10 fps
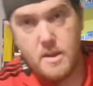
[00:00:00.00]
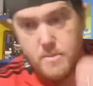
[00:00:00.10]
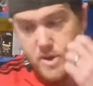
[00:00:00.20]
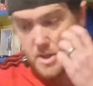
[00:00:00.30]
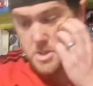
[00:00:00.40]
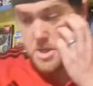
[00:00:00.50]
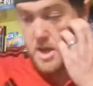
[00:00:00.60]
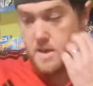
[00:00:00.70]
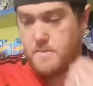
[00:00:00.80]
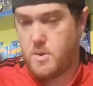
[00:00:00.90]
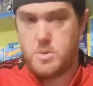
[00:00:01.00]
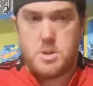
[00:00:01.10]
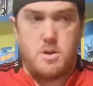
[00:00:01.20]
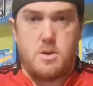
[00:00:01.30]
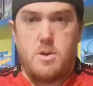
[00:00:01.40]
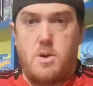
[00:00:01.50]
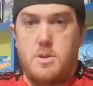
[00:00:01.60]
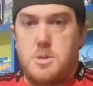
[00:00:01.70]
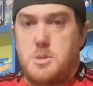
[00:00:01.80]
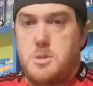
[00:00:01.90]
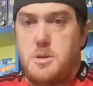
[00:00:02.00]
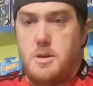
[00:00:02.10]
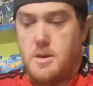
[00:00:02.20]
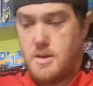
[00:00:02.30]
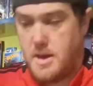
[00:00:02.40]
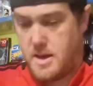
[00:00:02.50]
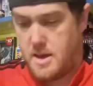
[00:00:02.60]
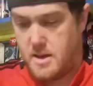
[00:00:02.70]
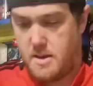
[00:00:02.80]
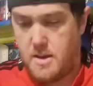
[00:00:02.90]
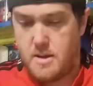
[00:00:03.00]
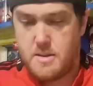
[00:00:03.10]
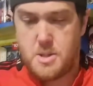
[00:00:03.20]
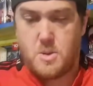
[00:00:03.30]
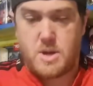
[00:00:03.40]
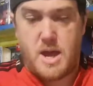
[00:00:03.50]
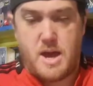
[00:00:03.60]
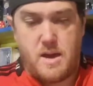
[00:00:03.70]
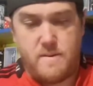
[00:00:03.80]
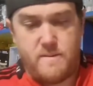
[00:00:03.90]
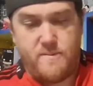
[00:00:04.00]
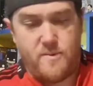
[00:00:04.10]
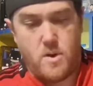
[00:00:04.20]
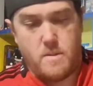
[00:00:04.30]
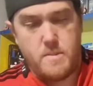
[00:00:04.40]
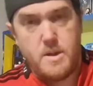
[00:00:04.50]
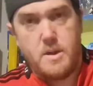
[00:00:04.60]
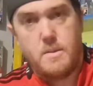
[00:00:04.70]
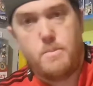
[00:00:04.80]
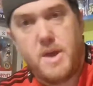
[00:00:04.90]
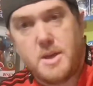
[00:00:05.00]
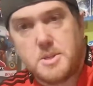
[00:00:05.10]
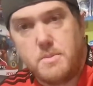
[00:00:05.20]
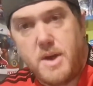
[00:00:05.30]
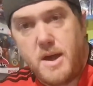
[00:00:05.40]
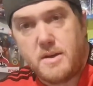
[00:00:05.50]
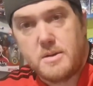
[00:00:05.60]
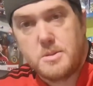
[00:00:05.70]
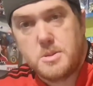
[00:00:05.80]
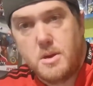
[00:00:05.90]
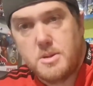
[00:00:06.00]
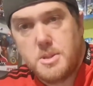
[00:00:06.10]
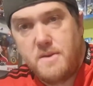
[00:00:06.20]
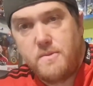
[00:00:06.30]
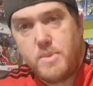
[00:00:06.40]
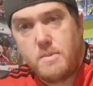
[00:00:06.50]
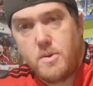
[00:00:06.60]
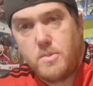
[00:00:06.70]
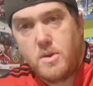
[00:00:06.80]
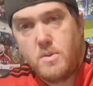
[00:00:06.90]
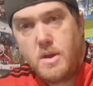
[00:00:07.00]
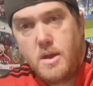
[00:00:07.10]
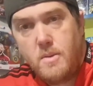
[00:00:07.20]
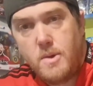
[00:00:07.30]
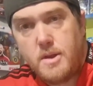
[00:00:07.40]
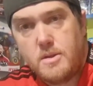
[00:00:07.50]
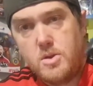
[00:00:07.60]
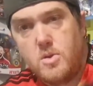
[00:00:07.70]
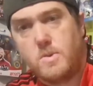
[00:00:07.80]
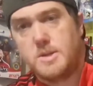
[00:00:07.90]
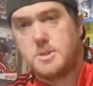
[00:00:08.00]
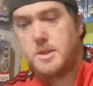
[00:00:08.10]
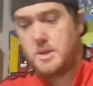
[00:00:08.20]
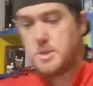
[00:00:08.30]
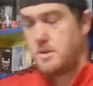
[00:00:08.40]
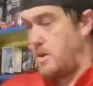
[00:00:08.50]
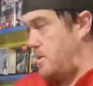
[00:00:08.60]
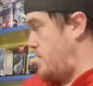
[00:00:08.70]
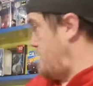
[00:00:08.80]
But also got this little cart from Bags of Bargains. So it's another Batmobile, one of the newer ones. So that's going to go